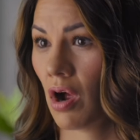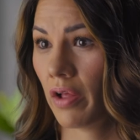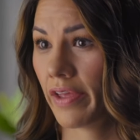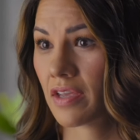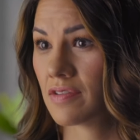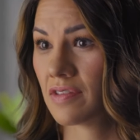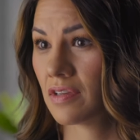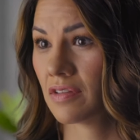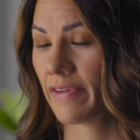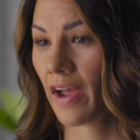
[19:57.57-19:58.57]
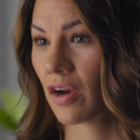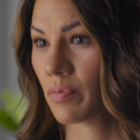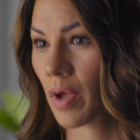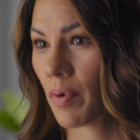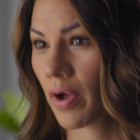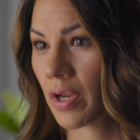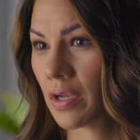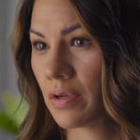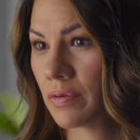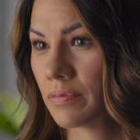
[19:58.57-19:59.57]
all I could see is fat on my
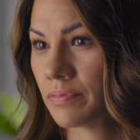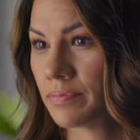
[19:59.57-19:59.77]
body.